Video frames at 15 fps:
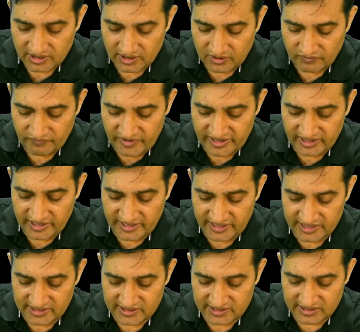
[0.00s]
when it
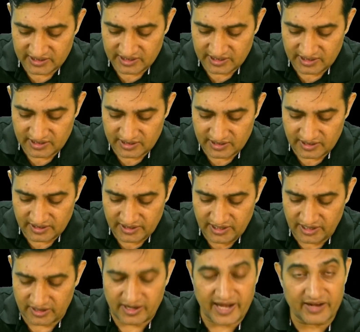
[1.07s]
is
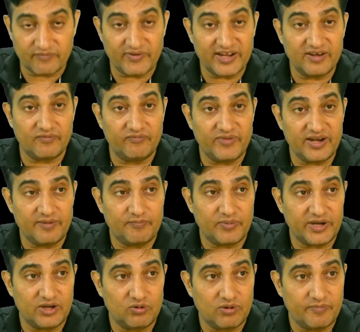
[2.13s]
here, like when a
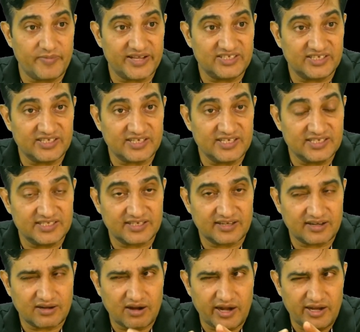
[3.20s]
particular message is
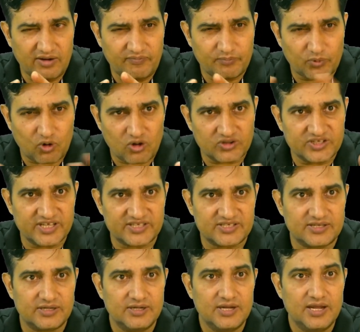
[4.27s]
kind of processed
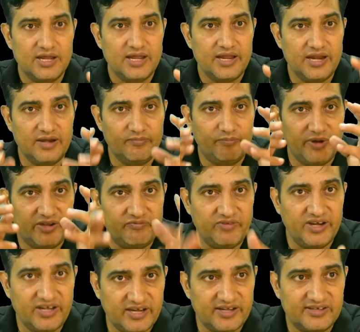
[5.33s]
in
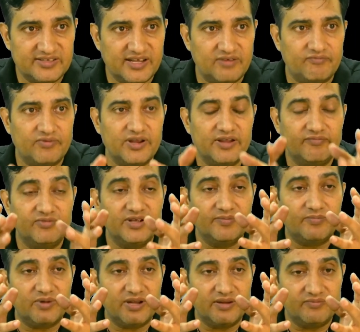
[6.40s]
between itself, if
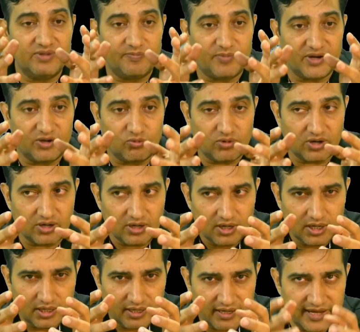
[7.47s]
the particular
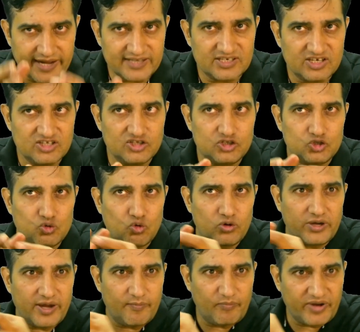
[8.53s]
text is stored
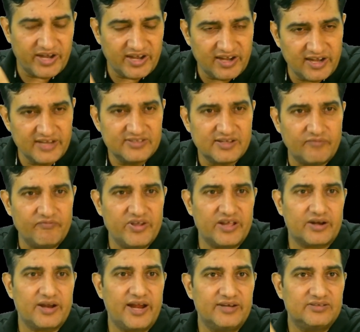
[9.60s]
temporarily somewhere
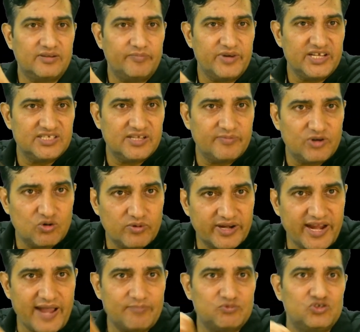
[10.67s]
and somebody is able to
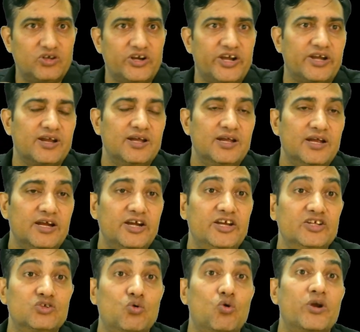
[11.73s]
capture it, it
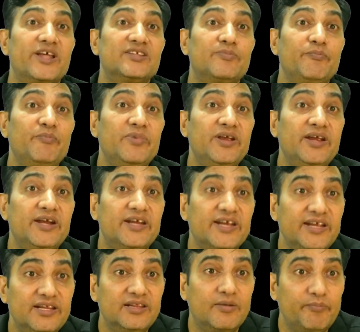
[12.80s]
is called as meet
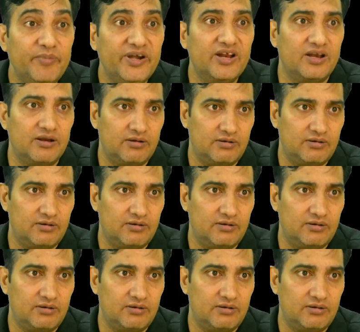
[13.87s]
in the middle,